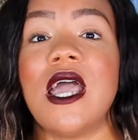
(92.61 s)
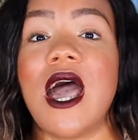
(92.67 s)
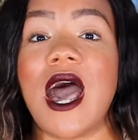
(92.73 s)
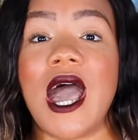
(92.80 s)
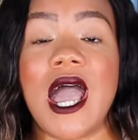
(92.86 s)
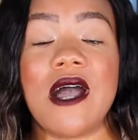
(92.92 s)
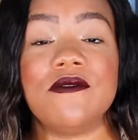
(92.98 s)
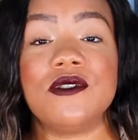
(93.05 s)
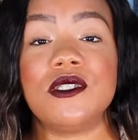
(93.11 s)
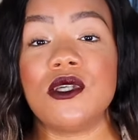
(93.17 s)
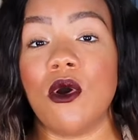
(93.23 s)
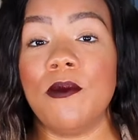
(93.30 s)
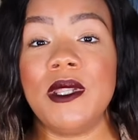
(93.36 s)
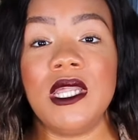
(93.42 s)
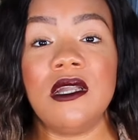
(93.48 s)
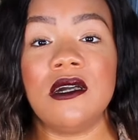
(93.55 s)
I have so
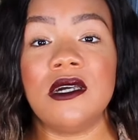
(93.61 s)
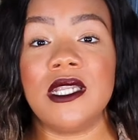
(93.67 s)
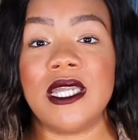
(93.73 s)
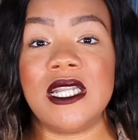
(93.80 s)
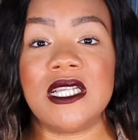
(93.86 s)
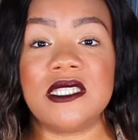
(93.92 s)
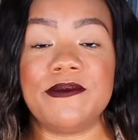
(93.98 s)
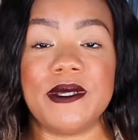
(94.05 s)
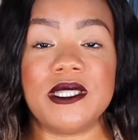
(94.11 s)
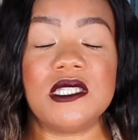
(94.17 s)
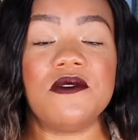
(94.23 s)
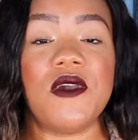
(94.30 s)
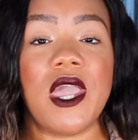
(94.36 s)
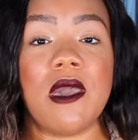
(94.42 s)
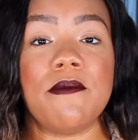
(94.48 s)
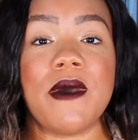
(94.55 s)
many good inexpensive
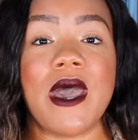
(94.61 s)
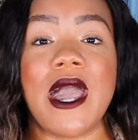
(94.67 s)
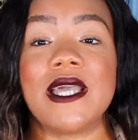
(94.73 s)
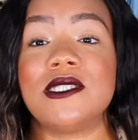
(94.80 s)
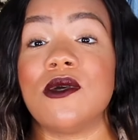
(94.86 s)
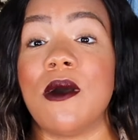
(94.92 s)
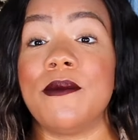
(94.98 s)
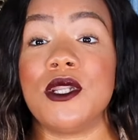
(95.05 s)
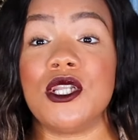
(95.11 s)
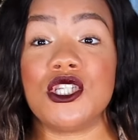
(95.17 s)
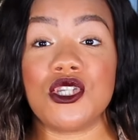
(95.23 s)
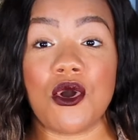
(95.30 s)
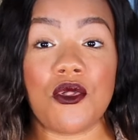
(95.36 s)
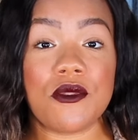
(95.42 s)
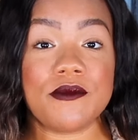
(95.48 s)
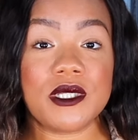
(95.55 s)
handbags, so I'm going to
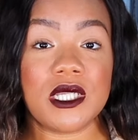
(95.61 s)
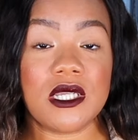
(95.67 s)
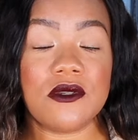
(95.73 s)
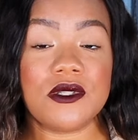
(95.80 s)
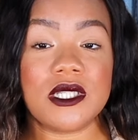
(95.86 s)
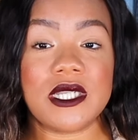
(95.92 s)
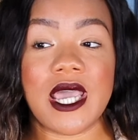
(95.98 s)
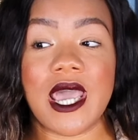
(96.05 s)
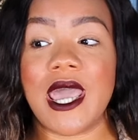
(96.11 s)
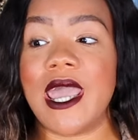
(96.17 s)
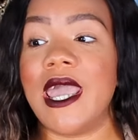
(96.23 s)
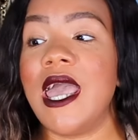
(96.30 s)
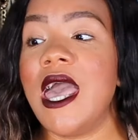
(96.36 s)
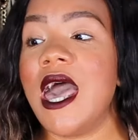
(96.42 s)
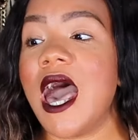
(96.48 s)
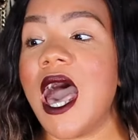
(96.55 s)
show them to you today.
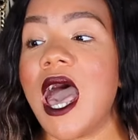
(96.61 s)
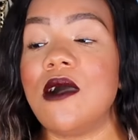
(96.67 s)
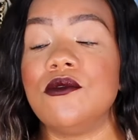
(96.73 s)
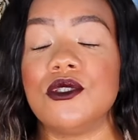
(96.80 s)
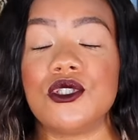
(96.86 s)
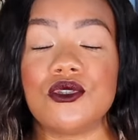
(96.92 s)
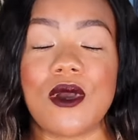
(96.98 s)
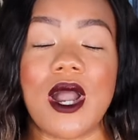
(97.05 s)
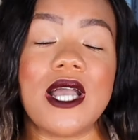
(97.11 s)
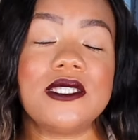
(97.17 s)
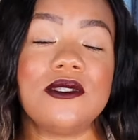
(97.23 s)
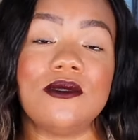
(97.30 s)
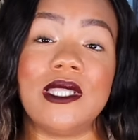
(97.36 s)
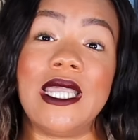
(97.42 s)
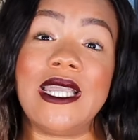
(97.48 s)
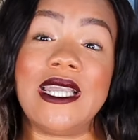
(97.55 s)
I will try to
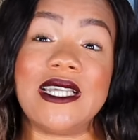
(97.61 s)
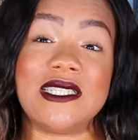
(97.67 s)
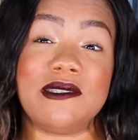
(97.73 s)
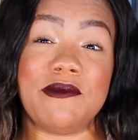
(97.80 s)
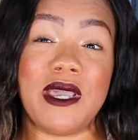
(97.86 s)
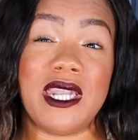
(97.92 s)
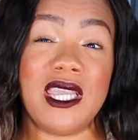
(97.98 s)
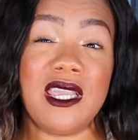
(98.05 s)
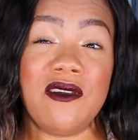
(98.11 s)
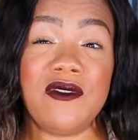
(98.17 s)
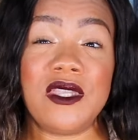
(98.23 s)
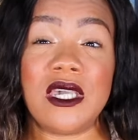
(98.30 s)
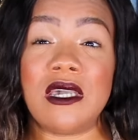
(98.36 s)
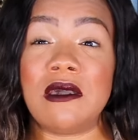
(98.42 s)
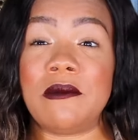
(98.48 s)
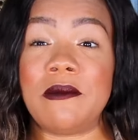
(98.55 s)
link as many of
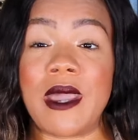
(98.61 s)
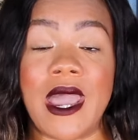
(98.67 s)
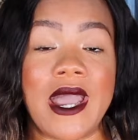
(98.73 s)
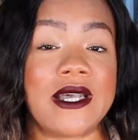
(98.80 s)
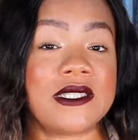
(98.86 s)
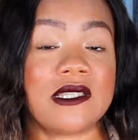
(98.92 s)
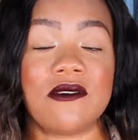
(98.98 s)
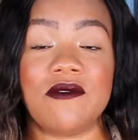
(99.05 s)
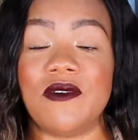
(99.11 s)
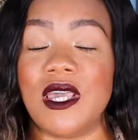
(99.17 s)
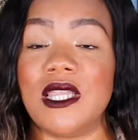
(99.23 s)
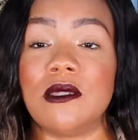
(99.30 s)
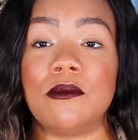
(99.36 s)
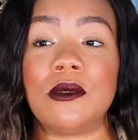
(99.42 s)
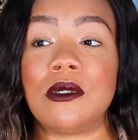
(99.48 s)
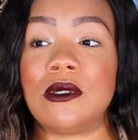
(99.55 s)
them as
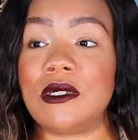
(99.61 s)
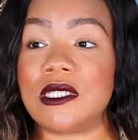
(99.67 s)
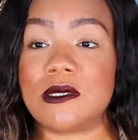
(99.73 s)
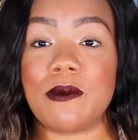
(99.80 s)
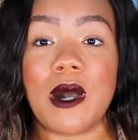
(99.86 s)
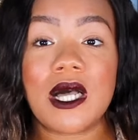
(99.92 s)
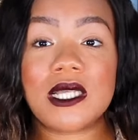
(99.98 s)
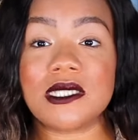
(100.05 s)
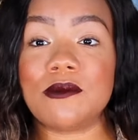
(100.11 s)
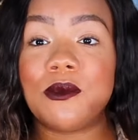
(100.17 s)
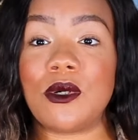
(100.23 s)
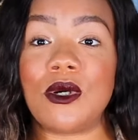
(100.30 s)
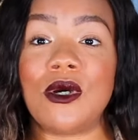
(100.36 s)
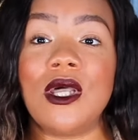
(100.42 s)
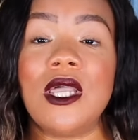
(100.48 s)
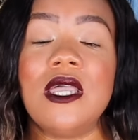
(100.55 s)
available as
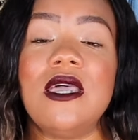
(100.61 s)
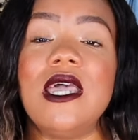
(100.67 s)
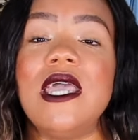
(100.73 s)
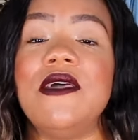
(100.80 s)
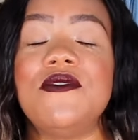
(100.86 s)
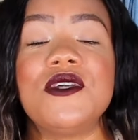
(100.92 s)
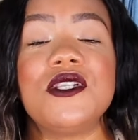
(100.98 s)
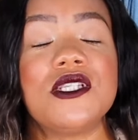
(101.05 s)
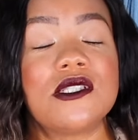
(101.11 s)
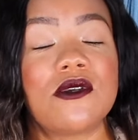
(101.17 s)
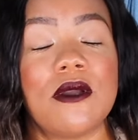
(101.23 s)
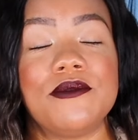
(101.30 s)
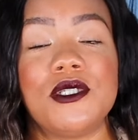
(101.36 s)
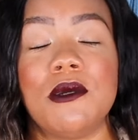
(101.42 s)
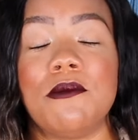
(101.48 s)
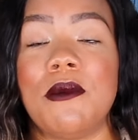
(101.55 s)
possible in the
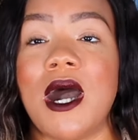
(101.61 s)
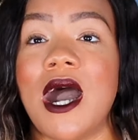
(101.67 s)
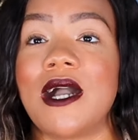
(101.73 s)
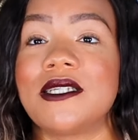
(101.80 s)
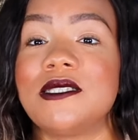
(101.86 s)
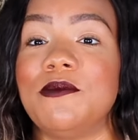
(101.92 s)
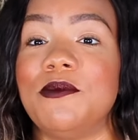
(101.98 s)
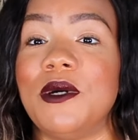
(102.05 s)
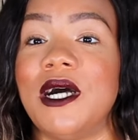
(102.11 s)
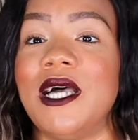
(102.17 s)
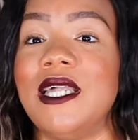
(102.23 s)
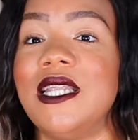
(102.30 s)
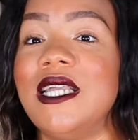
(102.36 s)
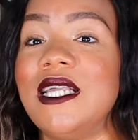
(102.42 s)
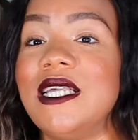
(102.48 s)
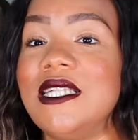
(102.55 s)
description box,
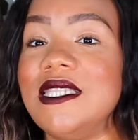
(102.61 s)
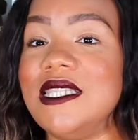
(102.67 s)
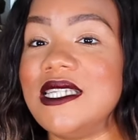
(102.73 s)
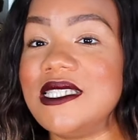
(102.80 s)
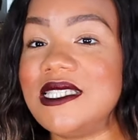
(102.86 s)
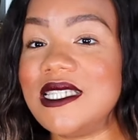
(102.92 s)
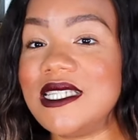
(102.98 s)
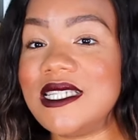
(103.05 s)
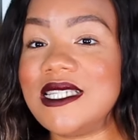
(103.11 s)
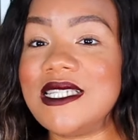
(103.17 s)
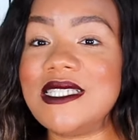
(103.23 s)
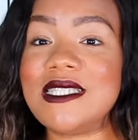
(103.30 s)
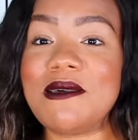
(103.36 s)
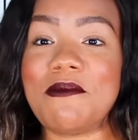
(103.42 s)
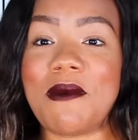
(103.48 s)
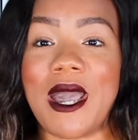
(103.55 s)
but this
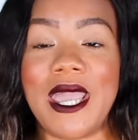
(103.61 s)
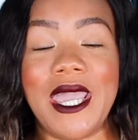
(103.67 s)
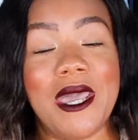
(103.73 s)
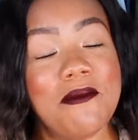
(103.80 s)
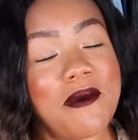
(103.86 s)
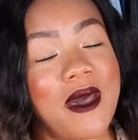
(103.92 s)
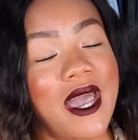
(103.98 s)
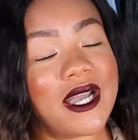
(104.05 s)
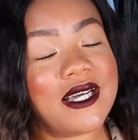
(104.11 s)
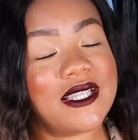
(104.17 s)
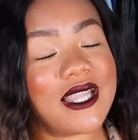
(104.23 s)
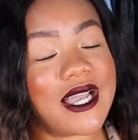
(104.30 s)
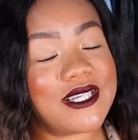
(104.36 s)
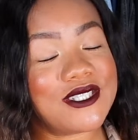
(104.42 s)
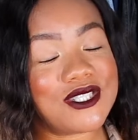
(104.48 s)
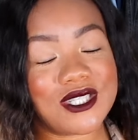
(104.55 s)
is my handbag
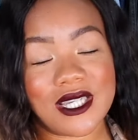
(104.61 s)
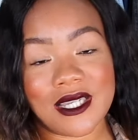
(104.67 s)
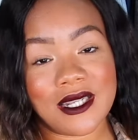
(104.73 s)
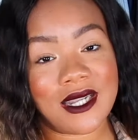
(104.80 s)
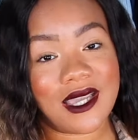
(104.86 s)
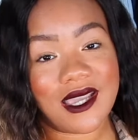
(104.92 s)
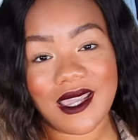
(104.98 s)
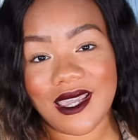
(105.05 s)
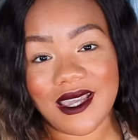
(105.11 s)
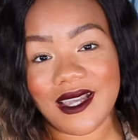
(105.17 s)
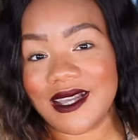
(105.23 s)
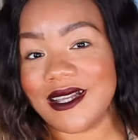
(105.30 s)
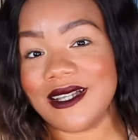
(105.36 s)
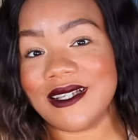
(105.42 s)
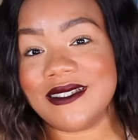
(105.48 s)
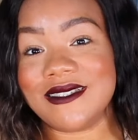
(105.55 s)
collection
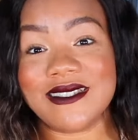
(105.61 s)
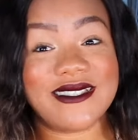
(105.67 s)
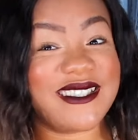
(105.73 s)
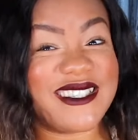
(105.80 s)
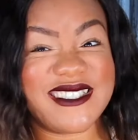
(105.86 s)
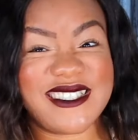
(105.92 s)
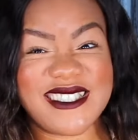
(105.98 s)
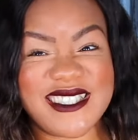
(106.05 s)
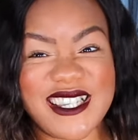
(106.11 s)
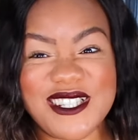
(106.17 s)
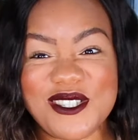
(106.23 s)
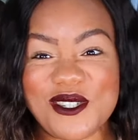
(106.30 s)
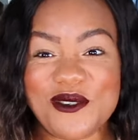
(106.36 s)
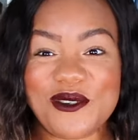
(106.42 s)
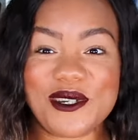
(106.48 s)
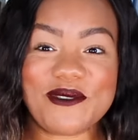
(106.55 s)
and let's just get
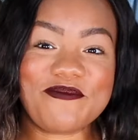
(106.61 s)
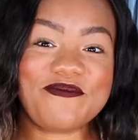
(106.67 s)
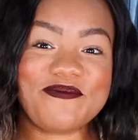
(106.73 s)
into it.